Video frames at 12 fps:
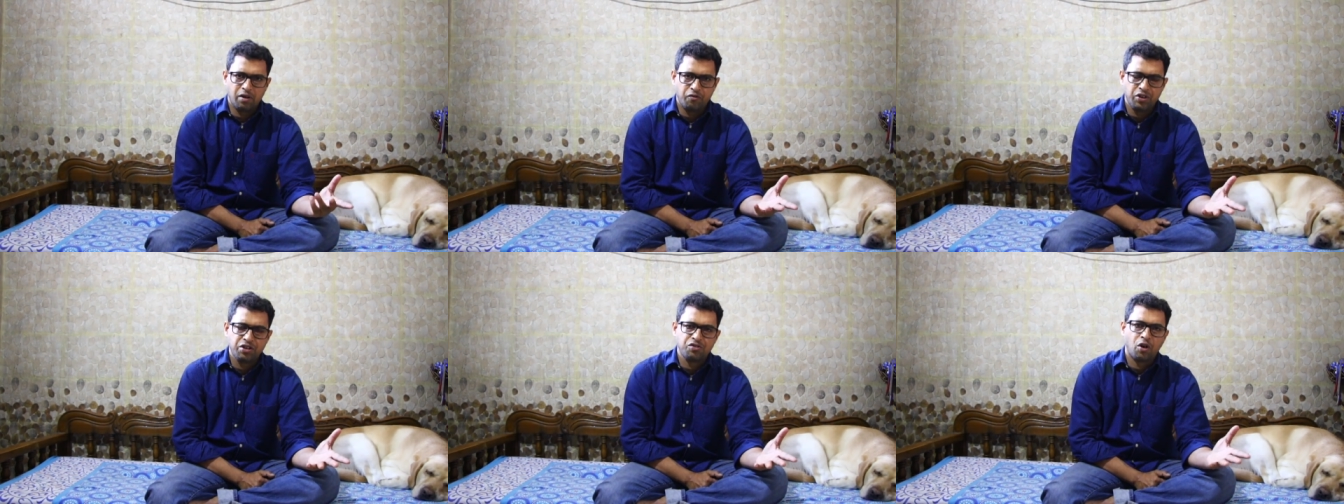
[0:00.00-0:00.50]

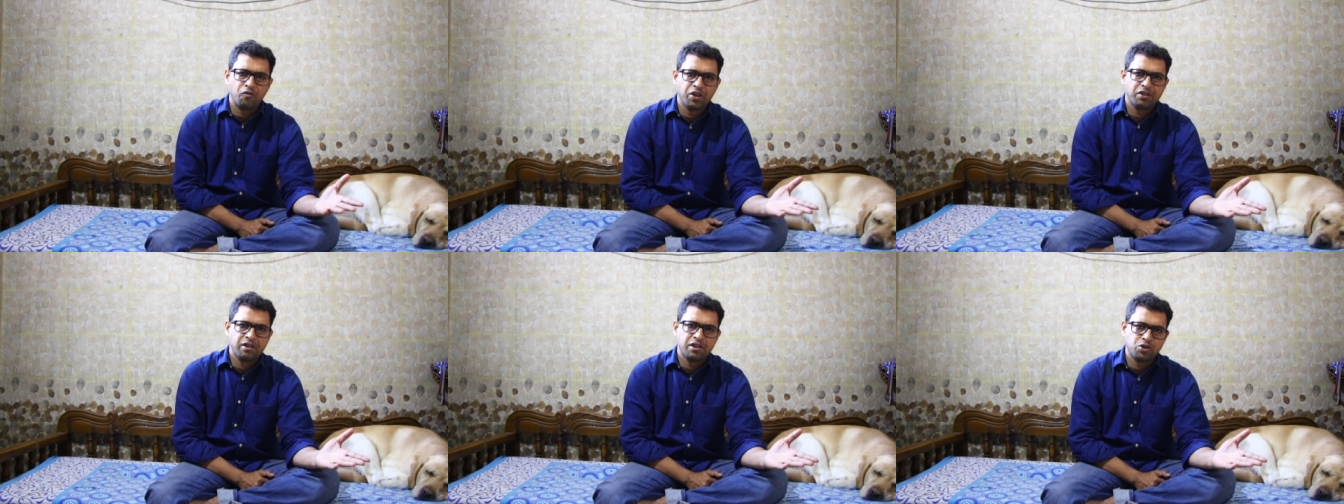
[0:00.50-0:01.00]
which is
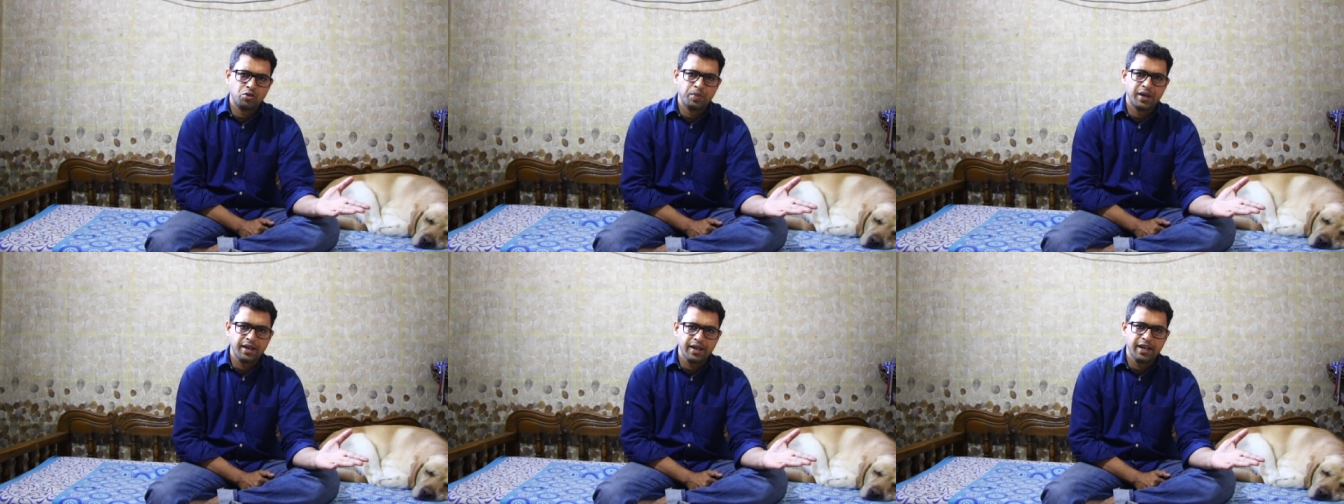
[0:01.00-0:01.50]
obviously should
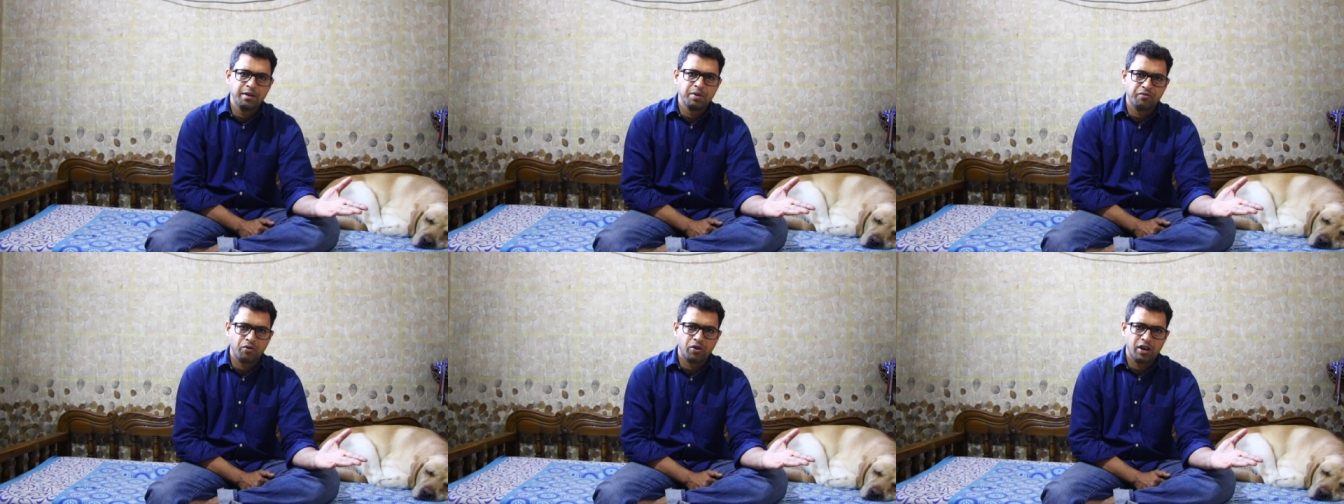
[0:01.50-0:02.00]
be cleaned
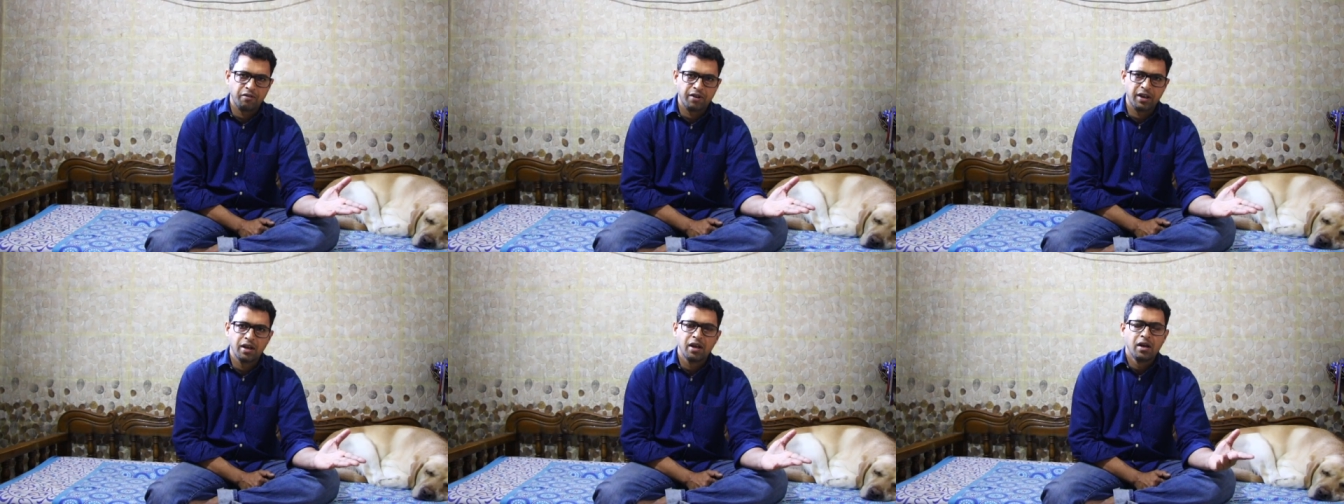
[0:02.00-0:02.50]
before
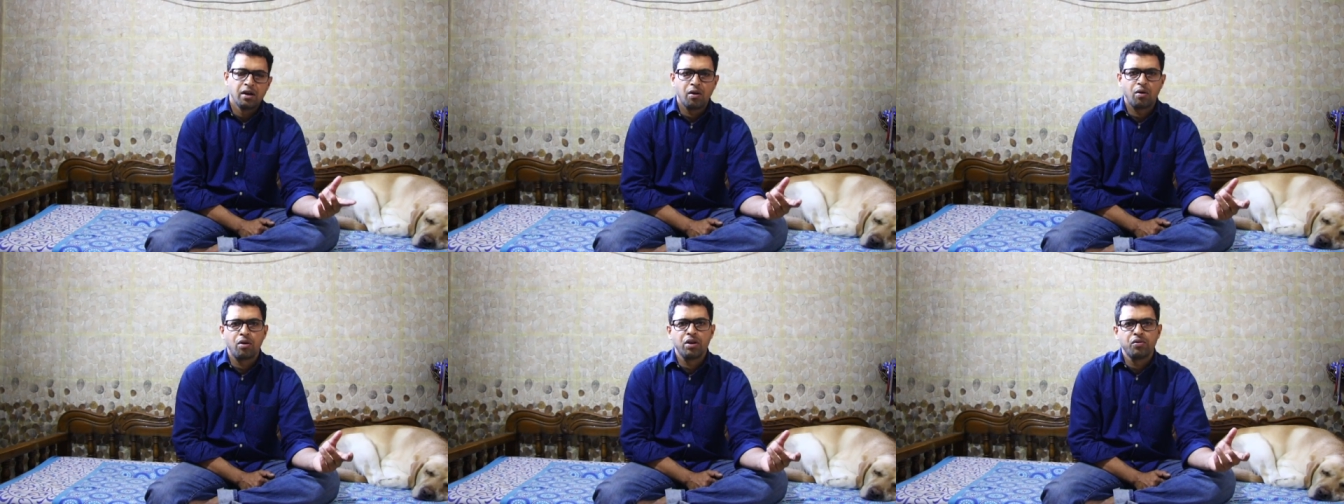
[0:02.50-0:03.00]
giving,
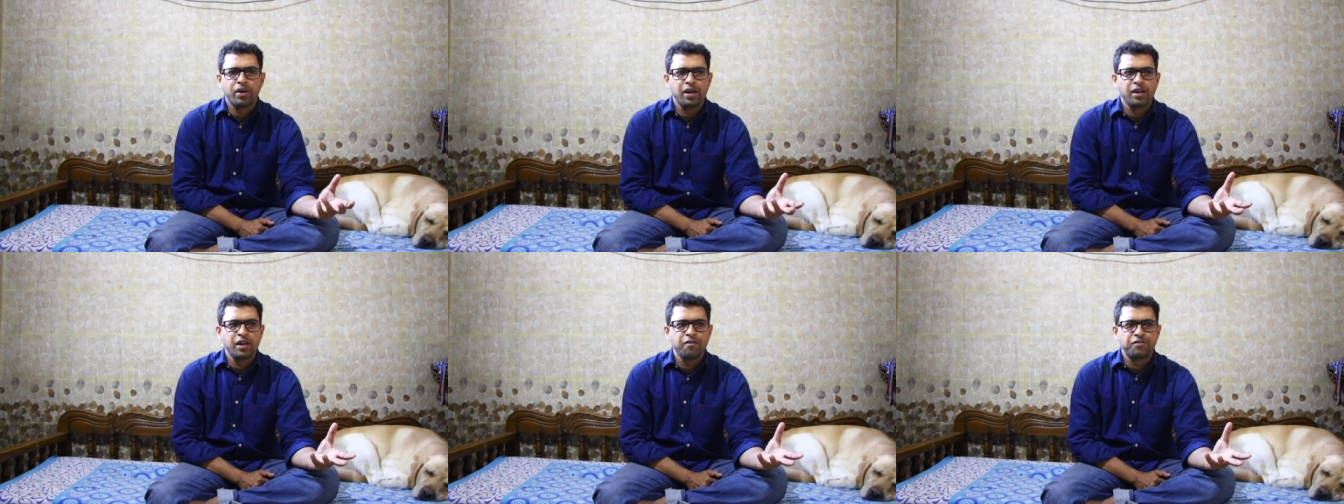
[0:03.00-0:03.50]
or you
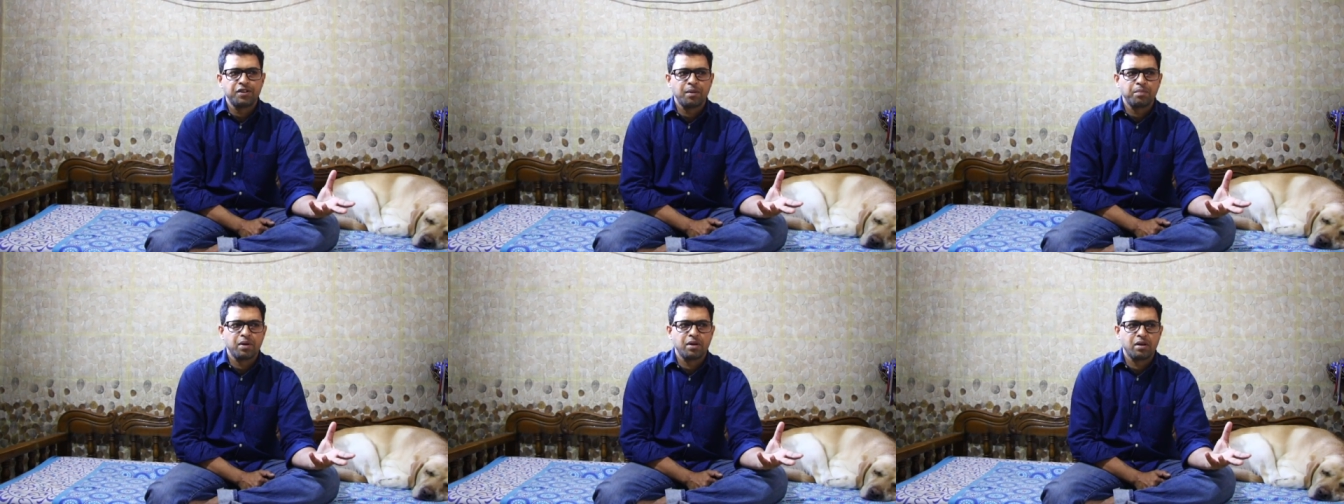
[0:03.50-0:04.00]
can give some